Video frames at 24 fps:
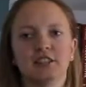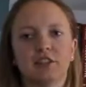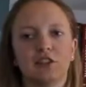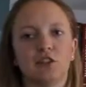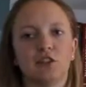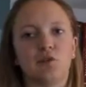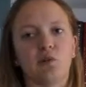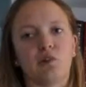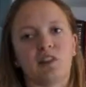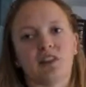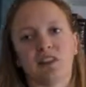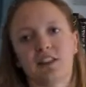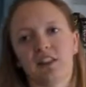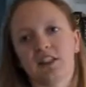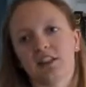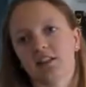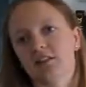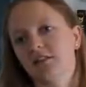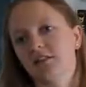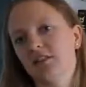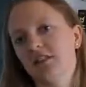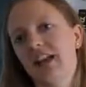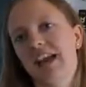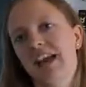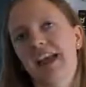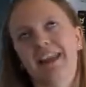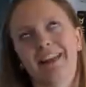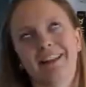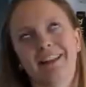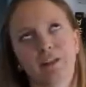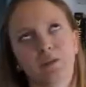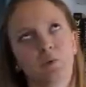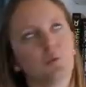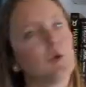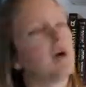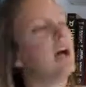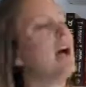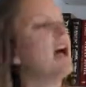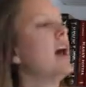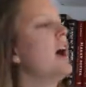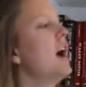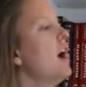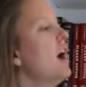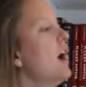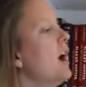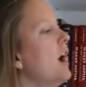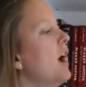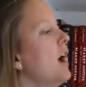that you can get
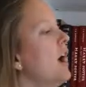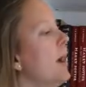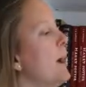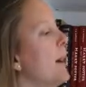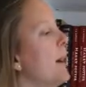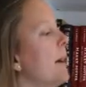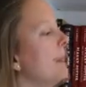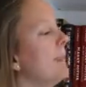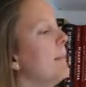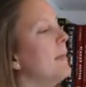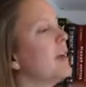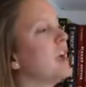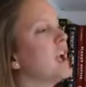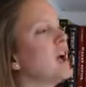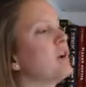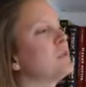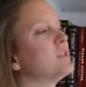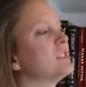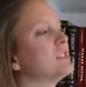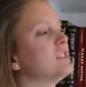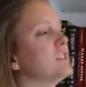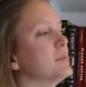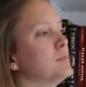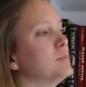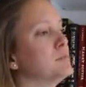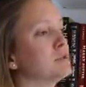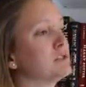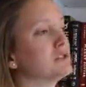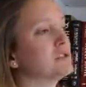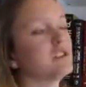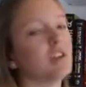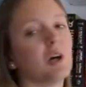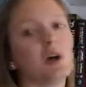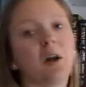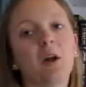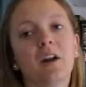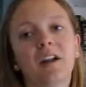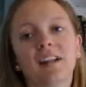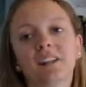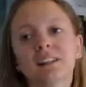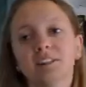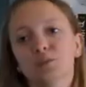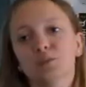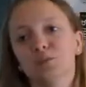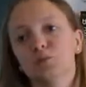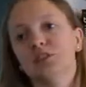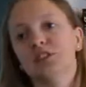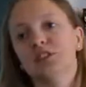anywhere. But I was at the bookstore and
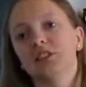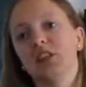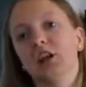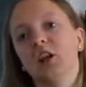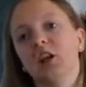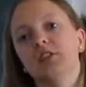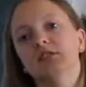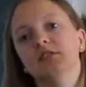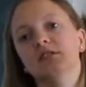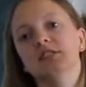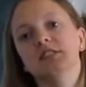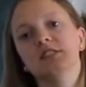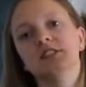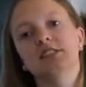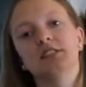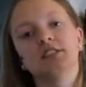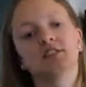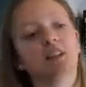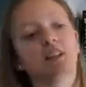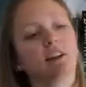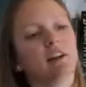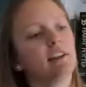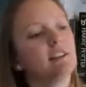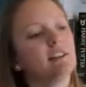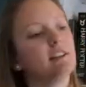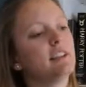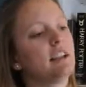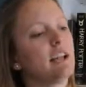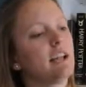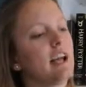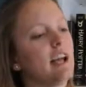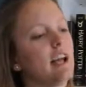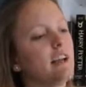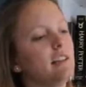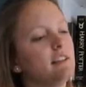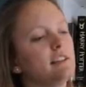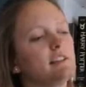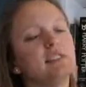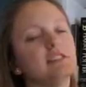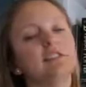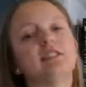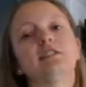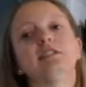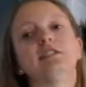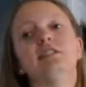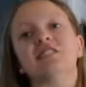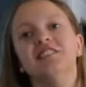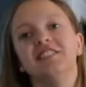this was the only design they had. This
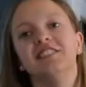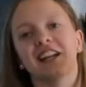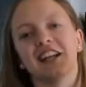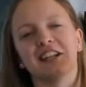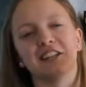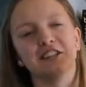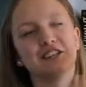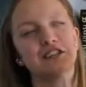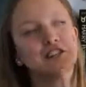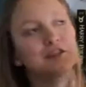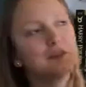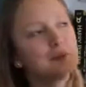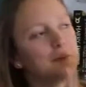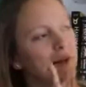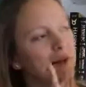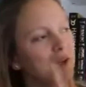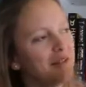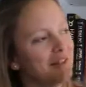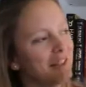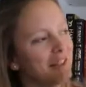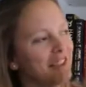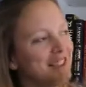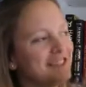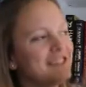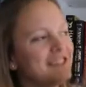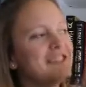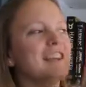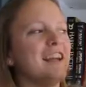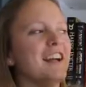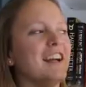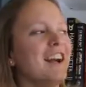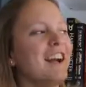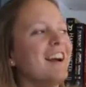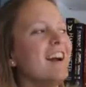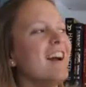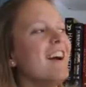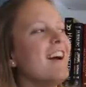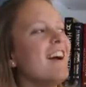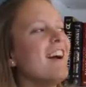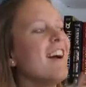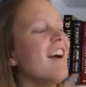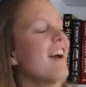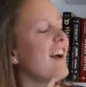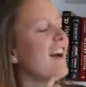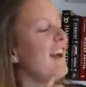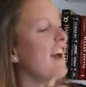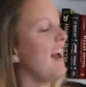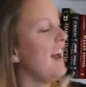is Danish, by the way.
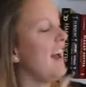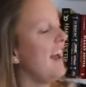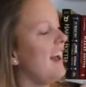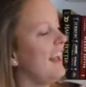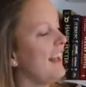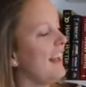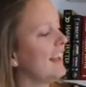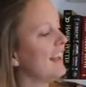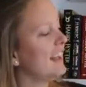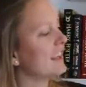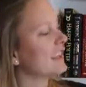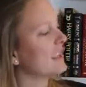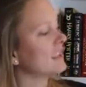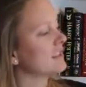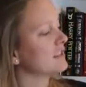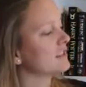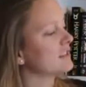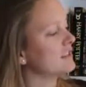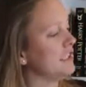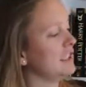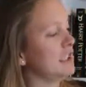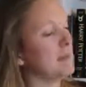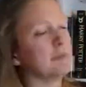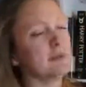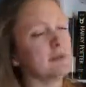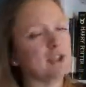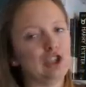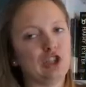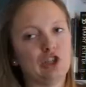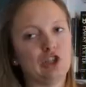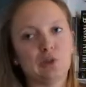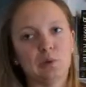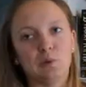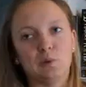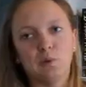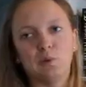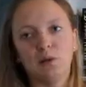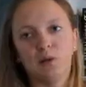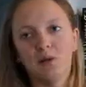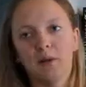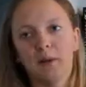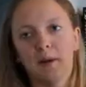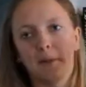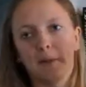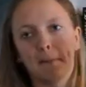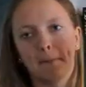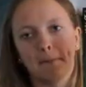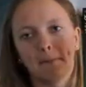And I got the number 2
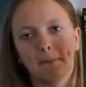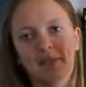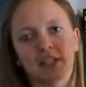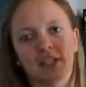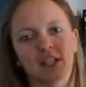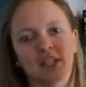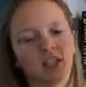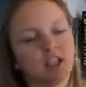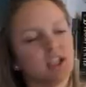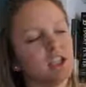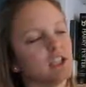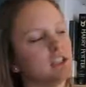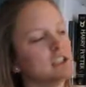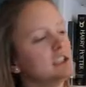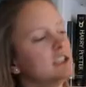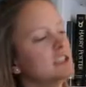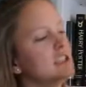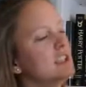because